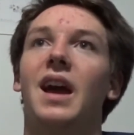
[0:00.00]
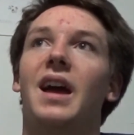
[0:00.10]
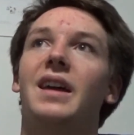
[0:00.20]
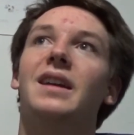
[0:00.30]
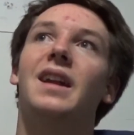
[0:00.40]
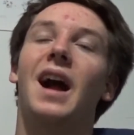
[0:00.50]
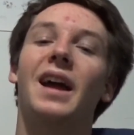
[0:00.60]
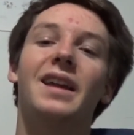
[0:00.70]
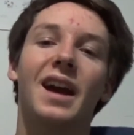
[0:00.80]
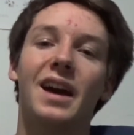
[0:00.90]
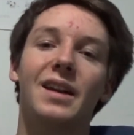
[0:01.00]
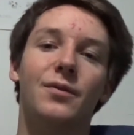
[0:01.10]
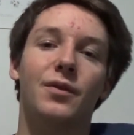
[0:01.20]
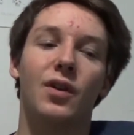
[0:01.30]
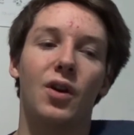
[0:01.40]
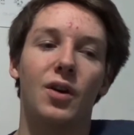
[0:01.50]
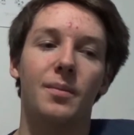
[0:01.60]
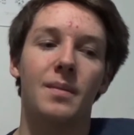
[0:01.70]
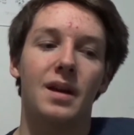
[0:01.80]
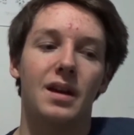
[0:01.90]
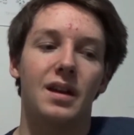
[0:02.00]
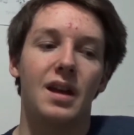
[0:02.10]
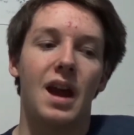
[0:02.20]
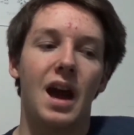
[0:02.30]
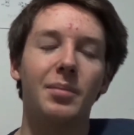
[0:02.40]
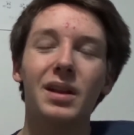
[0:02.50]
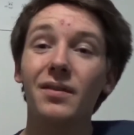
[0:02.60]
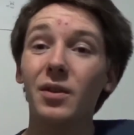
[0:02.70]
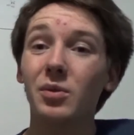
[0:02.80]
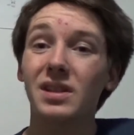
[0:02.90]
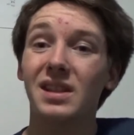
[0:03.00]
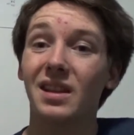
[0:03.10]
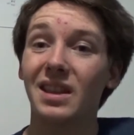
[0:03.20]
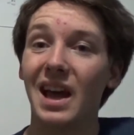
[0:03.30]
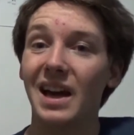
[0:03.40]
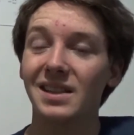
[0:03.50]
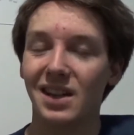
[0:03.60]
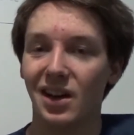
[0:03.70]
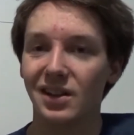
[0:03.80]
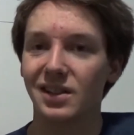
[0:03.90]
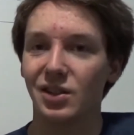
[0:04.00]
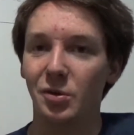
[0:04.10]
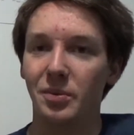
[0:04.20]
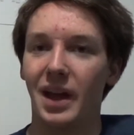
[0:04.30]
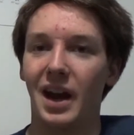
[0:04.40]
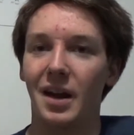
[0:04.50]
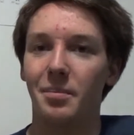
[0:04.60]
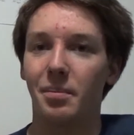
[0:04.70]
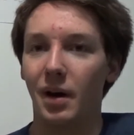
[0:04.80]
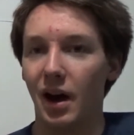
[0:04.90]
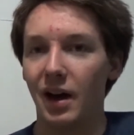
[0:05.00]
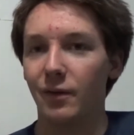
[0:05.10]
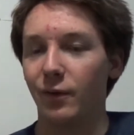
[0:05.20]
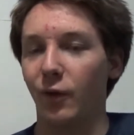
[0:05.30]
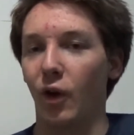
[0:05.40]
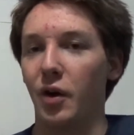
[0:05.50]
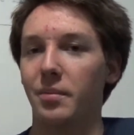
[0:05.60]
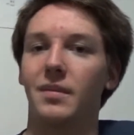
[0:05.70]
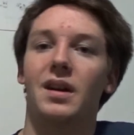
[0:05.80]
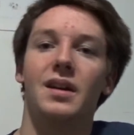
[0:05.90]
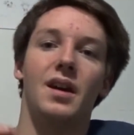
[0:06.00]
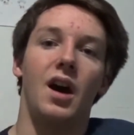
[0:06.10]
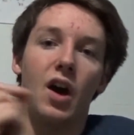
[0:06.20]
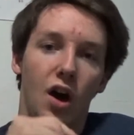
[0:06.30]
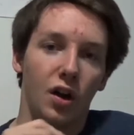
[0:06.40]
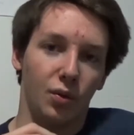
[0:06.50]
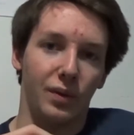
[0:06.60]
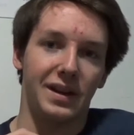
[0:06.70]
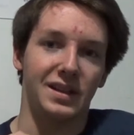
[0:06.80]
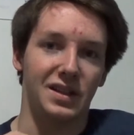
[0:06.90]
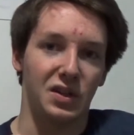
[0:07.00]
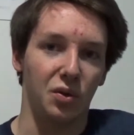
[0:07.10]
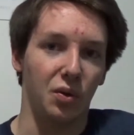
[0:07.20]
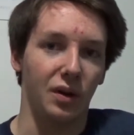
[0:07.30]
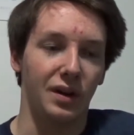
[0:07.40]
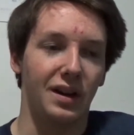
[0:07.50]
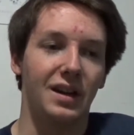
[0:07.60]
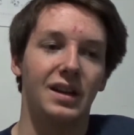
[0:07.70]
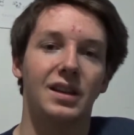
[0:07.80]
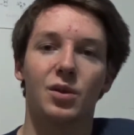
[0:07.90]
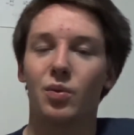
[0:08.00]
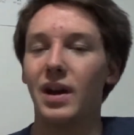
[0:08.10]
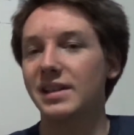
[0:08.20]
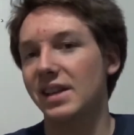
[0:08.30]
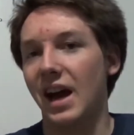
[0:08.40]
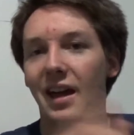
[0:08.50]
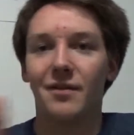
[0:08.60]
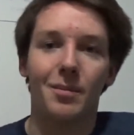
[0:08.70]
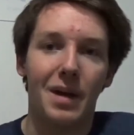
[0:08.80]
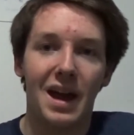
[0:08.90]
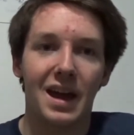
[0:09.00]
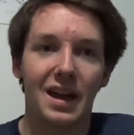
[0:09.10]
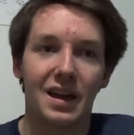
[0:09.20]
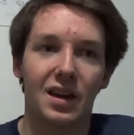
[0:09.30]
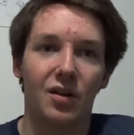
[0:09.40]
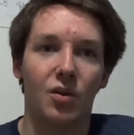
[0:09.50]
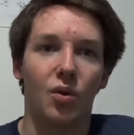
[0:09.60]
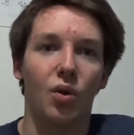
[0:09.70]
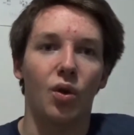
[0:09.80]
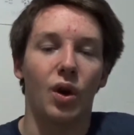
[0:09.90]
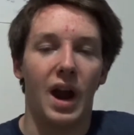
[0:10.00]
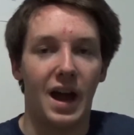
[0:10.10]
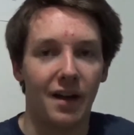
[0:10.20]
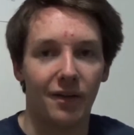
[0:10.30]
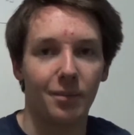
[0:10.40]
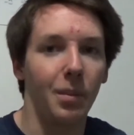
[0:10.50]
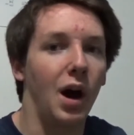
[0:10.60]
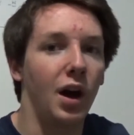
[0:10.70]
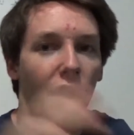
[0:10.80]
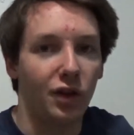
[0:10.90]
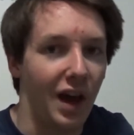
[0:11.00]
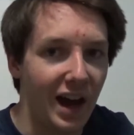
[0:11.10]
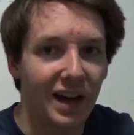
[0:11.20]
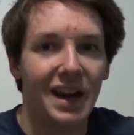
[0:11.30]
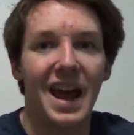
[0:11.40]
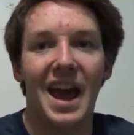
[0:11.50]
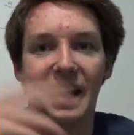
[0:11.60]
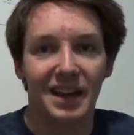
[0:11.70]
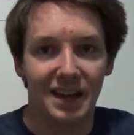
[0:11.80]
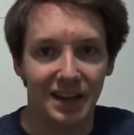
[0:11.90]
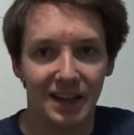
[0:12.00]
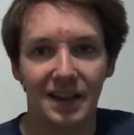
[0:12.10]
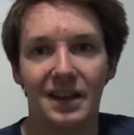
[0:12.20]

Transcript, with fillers: It I got it from, I believe it was the last costume that I bought from a Halloween store. The rest I have made or have bought online and edited.